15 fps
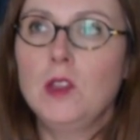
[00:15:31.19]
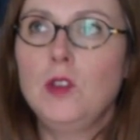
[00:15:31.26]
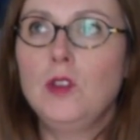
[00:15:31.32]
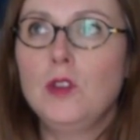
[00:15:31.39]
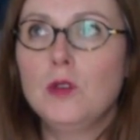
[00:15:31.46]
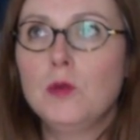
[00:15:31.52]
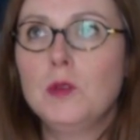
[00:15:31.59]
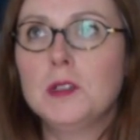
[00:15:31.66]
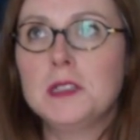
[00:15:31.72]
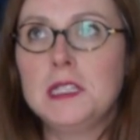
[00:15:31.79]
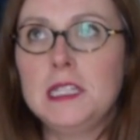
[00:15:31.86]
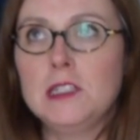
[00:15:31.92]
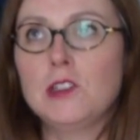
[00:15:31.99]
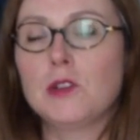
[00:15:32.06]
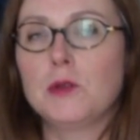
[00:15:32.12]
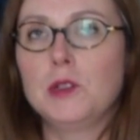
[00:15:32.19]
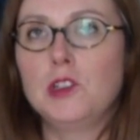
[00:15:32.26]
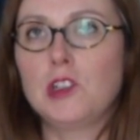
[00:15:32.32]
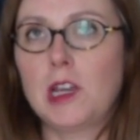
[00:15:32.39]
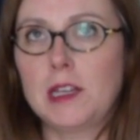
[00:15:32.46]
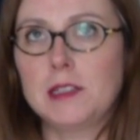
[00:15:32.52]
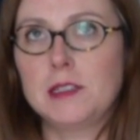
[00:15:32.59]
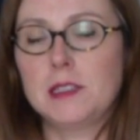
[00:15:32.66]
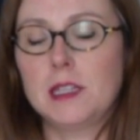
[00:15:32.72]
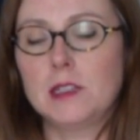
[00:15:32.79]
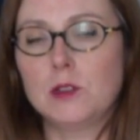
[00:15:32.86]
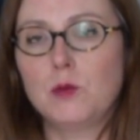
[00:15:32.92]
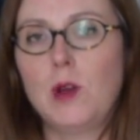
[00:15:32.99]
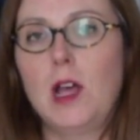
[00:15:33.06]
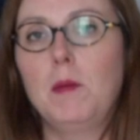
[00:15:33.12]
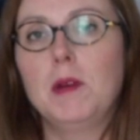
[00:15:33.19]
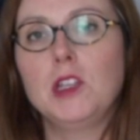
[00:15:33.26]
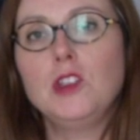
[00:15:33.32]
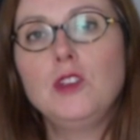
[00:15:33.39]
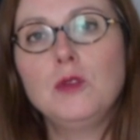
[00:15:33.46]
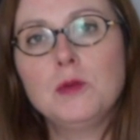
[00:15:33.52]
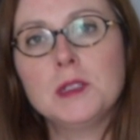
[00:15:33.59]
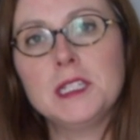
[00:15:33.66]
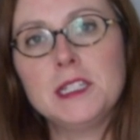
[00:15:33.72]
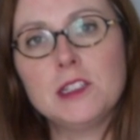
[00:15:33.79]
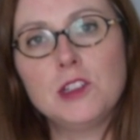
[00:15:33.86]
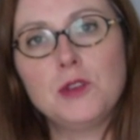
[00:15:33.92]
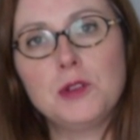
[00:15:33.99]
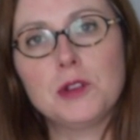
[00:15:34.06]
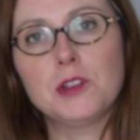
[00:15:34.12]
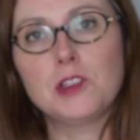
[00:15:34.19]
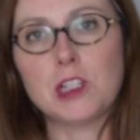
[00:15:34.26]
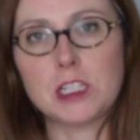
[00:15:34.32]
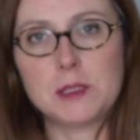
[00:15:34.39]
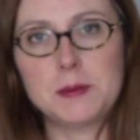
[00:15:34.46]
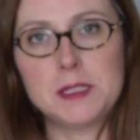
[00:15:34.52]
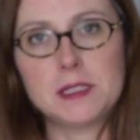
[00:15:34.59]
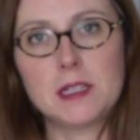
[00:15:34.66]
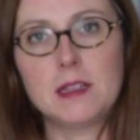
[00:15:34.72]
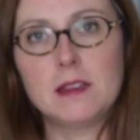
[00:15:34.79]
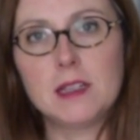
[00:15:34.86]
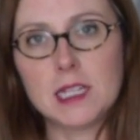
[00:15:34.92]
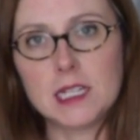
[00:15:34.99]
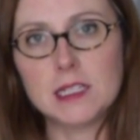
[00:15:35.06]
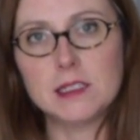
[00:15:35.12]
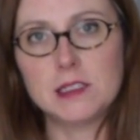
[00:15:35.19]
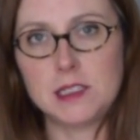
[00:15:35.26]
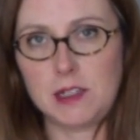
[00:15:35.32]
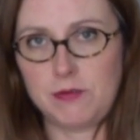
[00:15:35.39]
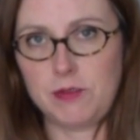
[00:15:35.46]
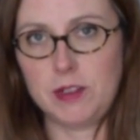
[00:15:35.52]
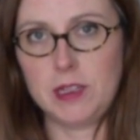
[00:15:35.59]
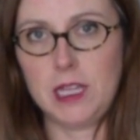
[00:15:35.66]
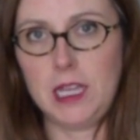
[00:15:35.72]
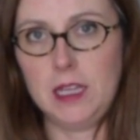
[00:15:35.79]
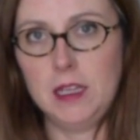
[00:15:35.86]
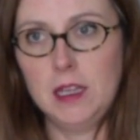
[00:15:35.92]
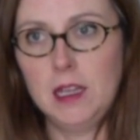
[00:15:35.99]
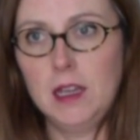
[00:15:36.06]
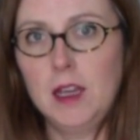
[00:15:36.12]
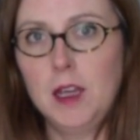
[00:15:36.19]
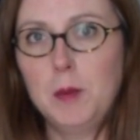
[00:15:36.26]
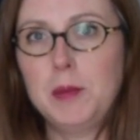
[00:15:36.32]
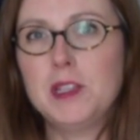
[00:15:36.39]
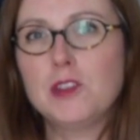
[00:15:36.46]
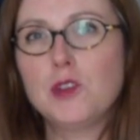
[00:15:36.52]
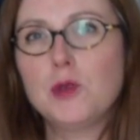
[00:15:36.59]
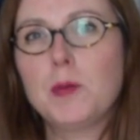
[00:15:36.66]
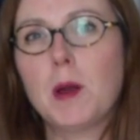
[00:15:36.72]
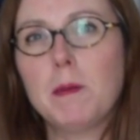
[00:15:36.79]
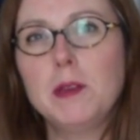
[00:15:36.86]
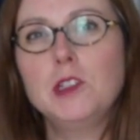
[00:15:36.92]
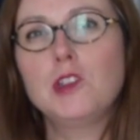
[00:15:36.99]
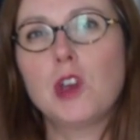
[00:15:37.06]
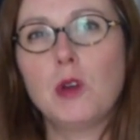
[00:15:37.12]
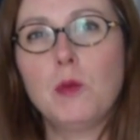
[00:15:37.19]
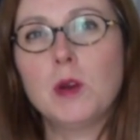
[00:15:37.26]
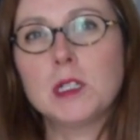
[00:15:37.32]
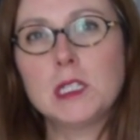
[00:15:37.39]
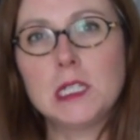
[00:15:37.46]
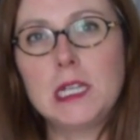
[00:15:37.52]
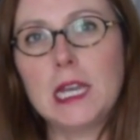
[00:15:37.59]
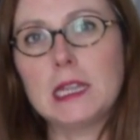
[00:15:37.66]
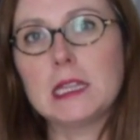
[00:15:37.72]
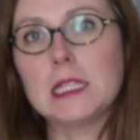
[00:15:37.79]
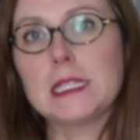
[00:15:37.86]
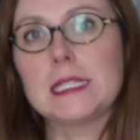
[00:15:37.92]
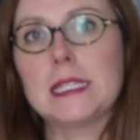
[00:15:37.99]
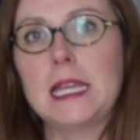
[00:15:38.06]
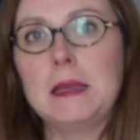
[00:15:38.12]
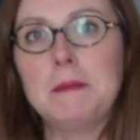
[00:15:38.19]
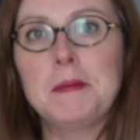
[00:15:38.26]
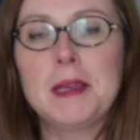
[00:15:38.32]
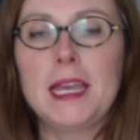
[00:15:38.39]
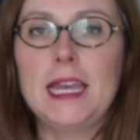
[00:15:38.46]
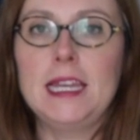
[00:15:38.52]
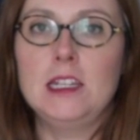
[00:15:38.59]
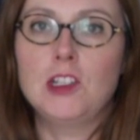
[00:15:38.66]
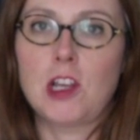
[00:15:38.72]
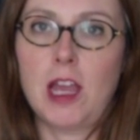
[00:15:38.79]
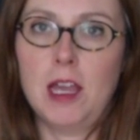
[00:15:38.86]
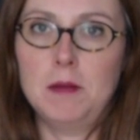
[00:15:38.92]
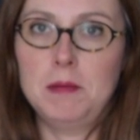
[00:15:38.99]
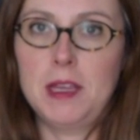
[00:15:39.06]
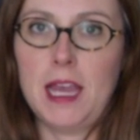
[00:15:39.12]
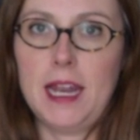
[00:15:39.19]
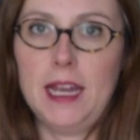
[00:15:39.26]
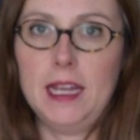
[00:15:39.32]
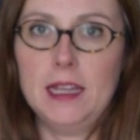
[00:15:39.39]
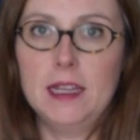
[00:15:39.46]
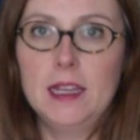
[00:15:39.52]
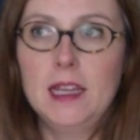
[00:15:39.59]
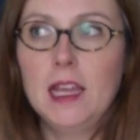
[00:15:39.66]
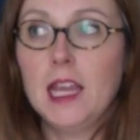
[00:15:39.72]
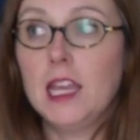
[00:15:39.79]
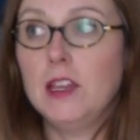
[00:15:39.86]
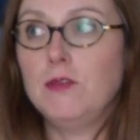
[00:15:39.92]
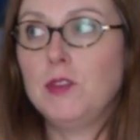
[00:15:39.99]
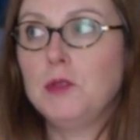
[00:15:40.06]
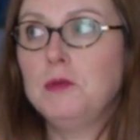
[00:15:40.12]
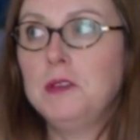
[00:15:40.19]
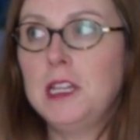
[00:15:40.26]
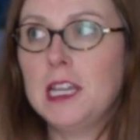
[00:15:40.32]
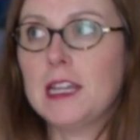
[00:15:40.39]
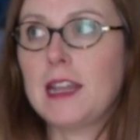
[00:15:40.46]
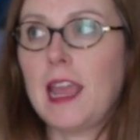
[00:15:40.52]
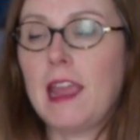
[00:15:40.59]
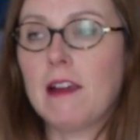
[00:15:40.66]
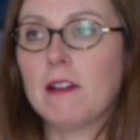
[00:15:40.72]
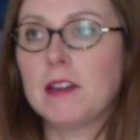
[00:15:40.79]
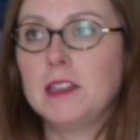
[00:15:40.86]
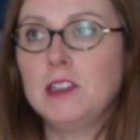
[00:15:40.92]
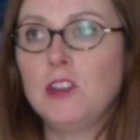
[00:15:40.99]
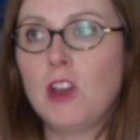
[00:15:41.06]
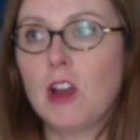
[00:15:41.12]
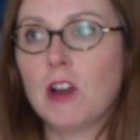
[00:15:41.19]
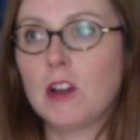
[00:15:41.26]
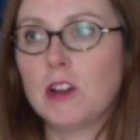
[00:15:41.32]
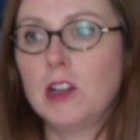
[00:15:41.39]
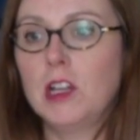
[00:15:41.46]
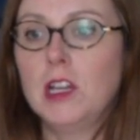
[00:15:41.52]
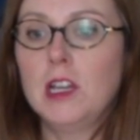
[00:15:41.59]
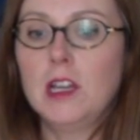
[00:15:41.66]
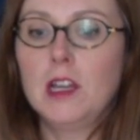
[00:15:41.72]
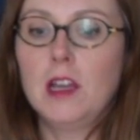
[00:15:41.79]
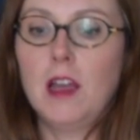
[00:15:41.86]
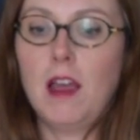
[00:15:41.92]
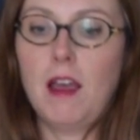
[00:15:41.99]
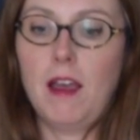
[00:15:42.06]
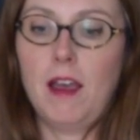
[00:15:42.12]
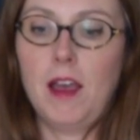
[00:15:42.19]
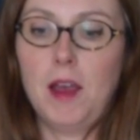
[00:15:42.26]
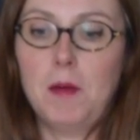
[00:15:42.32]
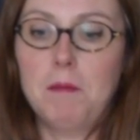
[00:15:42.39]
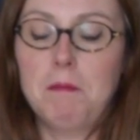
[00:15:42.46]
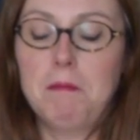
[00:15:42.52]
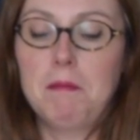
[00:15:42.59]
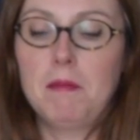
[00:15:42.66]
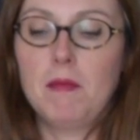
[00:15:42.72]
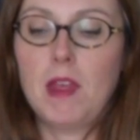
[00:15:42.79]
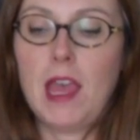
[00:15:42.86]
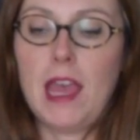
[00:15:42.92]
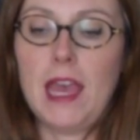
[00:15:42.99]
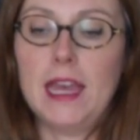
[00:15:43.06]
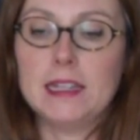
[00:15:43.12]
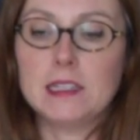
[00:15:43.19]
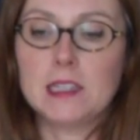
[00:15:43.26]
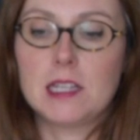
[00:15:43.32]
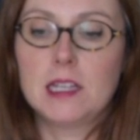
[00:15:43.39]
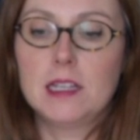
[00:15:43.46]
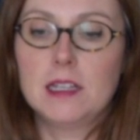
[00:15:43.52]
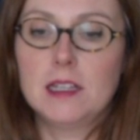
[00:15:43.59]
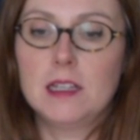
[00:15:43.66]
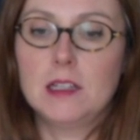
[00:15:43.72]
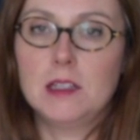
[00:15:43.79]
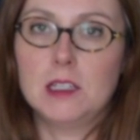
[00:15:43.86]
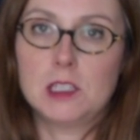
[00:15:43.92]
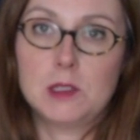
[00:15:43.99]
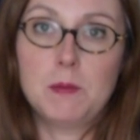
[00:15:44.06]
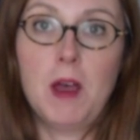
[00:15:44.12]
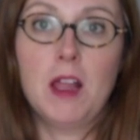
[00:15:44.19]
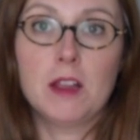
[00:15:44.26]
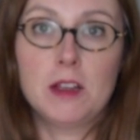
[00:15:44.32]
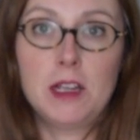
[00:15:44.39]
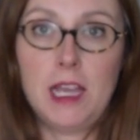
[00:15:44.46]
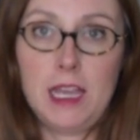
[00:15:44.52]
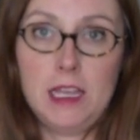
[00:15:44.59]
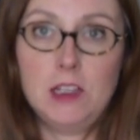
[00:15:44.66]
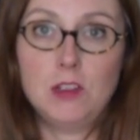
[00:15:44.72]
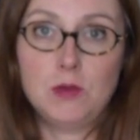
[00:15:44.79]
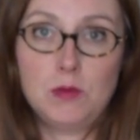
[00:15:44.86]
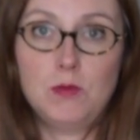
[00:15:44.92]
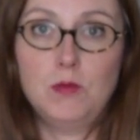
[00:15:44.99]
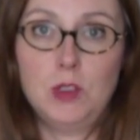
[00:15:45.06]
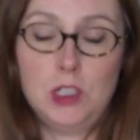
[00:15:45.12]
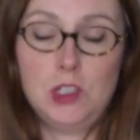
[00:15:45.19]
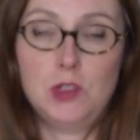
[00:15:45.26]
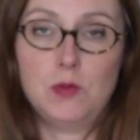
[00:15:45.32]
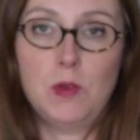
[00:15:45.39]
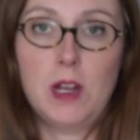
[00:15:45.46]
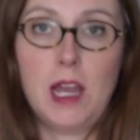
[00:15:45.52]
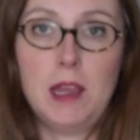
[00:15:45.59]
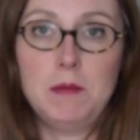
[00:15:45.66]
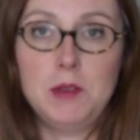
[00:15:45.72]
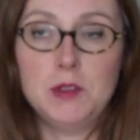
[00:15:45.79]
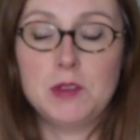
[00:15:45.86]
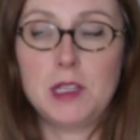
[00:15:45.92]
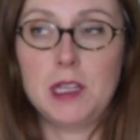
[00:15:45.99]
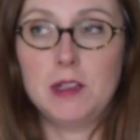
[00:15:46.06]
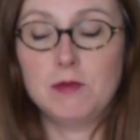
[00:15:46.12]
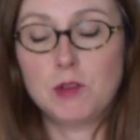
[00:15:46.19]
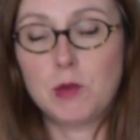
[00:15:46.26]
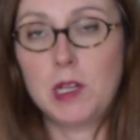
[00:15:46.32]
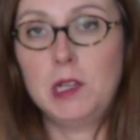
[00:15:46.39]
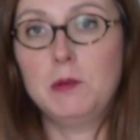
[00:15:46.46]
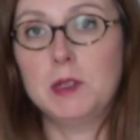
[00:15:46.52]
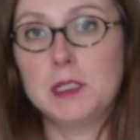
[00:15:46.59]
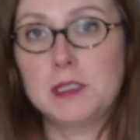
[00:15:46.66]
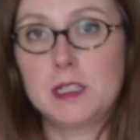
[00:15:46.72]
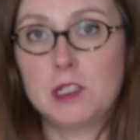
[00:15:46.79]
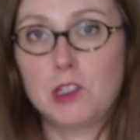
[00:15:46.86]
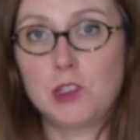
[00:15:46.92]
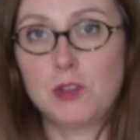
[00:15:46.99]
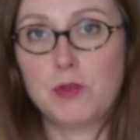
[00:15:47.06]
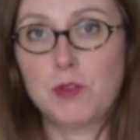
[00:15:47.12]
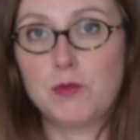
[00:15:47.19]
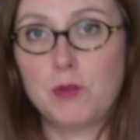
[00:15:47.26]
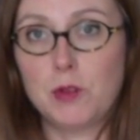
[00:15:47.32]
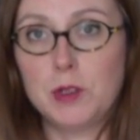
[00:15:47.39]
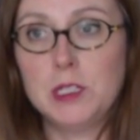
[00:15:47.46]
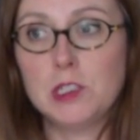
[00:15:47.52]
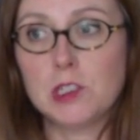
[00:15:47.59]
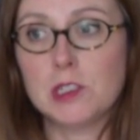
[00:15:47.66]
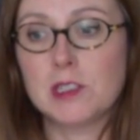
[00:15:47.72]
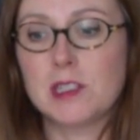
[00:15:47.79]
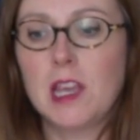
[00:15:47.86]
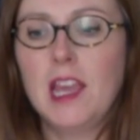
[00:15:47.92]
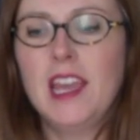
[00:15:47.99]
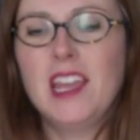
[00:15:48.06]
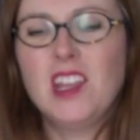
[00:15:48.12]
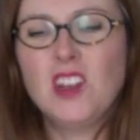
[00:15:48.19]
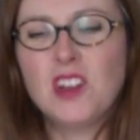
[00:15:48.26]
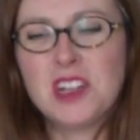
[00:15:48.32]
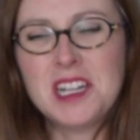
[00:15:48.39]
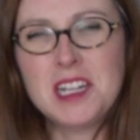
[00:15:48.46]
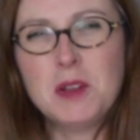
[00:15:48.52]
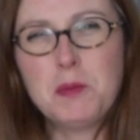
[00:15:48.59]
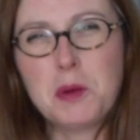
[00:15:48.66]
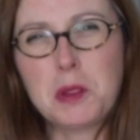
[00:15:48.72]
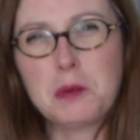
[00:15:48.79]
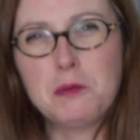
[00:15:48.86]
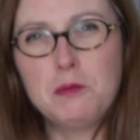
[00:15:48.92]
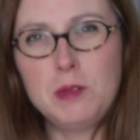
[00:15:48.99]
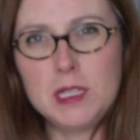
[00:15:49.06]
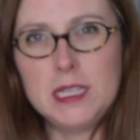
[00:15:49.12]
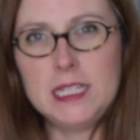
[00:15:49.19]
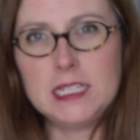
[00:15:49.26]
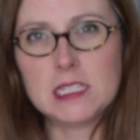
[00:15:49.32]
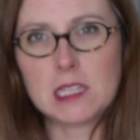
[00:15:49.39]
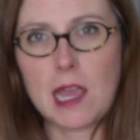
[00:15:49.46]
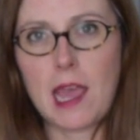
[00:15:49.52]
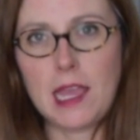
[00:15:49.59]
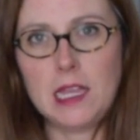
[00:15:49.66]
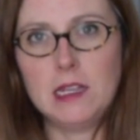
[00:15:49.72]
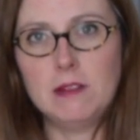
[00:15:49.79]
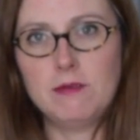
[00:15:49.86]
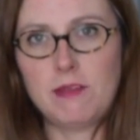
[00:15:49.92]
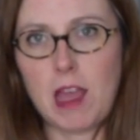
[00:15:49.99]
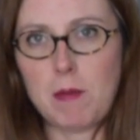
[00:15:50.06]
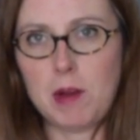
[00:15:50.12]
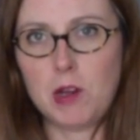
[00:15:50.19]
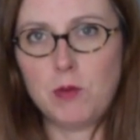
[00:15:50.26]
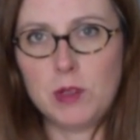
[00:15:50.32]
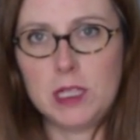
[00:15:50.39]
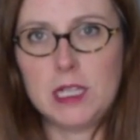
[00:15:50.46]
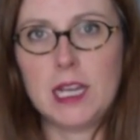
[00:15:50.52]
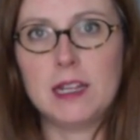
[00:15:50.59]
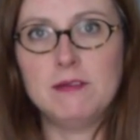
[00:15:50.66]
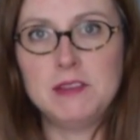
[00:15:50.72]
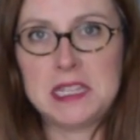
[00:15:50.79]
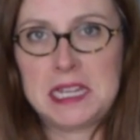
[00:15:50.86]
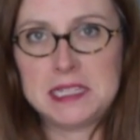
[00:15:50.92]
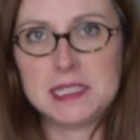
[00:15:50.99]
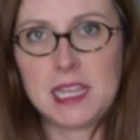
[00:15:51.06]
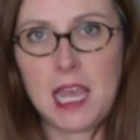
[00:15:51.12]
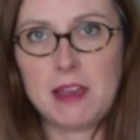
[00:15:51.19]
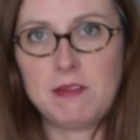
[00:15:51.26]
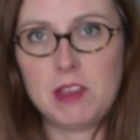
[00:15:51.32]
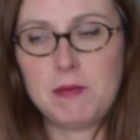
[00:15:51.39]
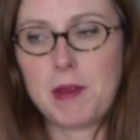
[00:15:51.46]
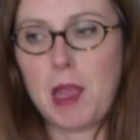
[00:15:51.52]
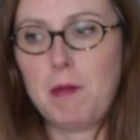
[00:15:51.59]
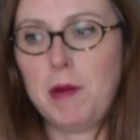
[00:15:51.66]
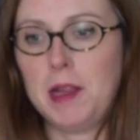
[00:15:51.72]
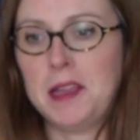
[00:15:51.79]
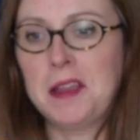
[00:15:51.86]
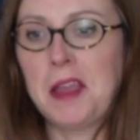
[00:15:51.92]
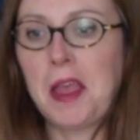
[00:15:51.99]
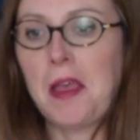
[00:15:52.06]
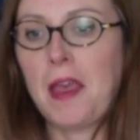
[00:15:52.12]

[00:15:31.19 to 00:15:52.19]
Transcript: you will need to adjust as well, but you will need to do your adjustments a little differently because you probably don't want to get the same gauge I'm getting. If you knit Aran yarn at the smaller gauge, which is what I'm using of 21 stitches over 4 inches, you're gonna end up with a really tight fabric, really kind of dense, heavy fabric.